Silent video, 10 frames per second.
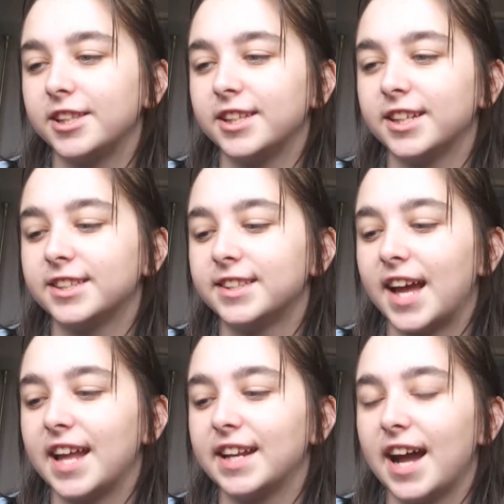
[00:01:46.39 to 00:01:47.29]
read this
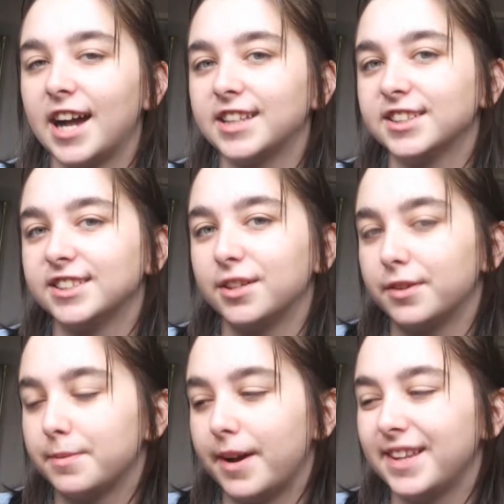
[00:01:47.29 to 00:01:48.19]
and ha- doesn't
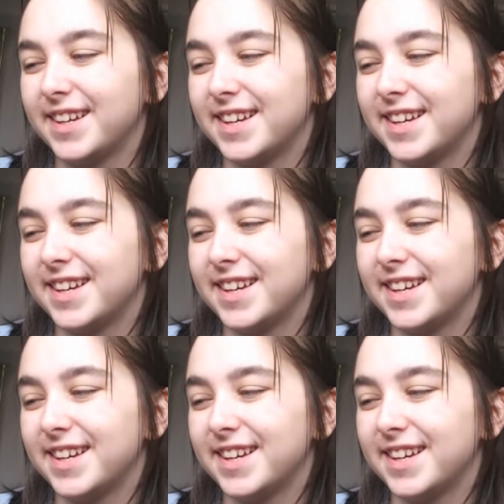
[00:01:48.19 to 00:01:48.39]
know what it's about.